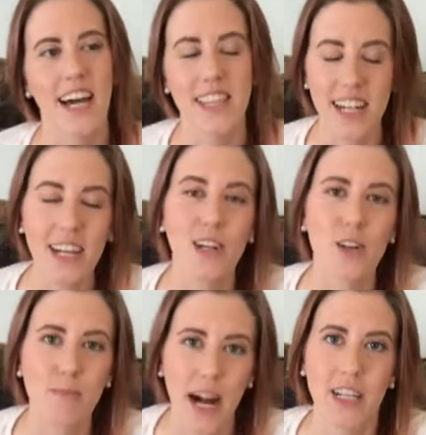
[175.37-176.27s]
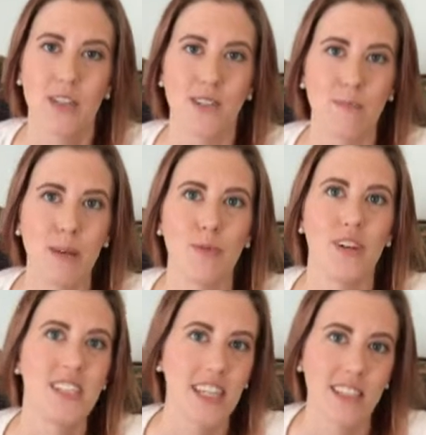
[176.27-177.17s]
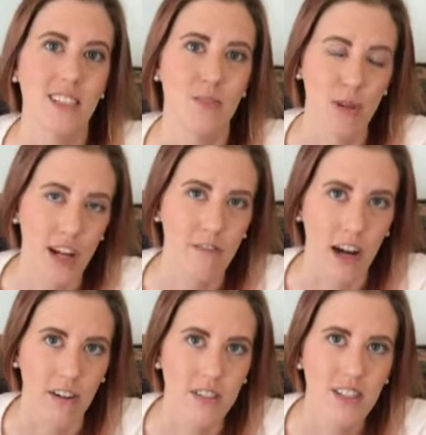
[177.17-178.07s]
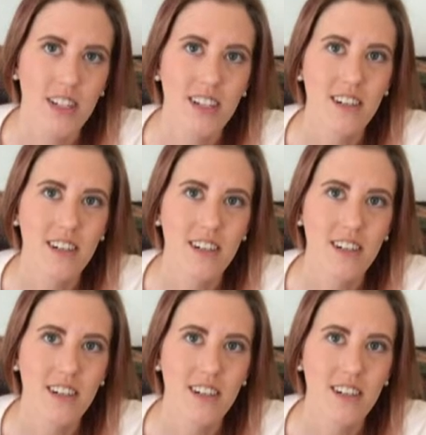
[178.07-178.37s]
And then I can go back to those people and say, this is what I found.